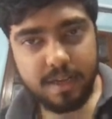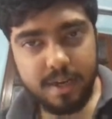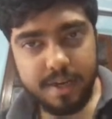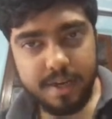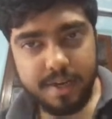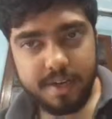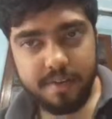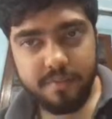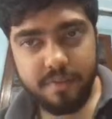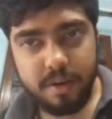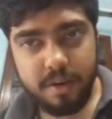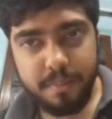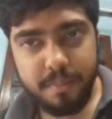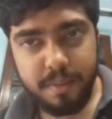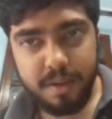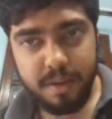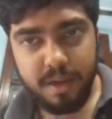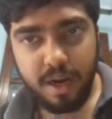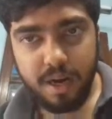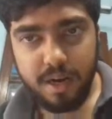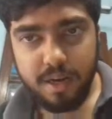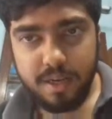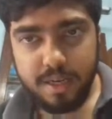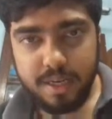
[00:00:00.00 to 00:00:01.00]
it will be
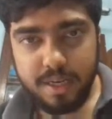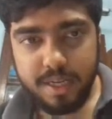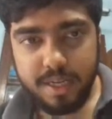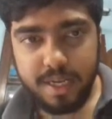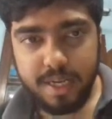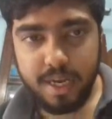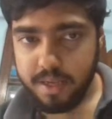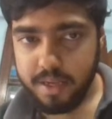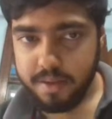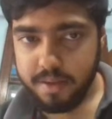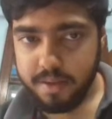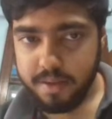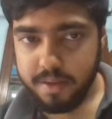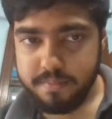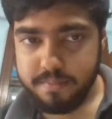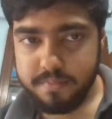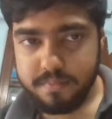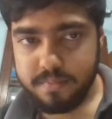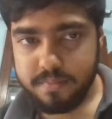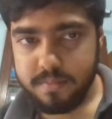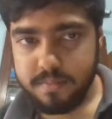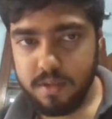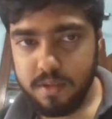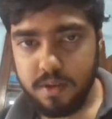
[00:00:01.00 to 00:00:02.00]
a TLE.
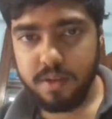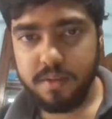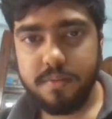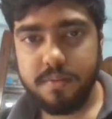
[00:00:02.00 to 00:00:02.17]
Okay.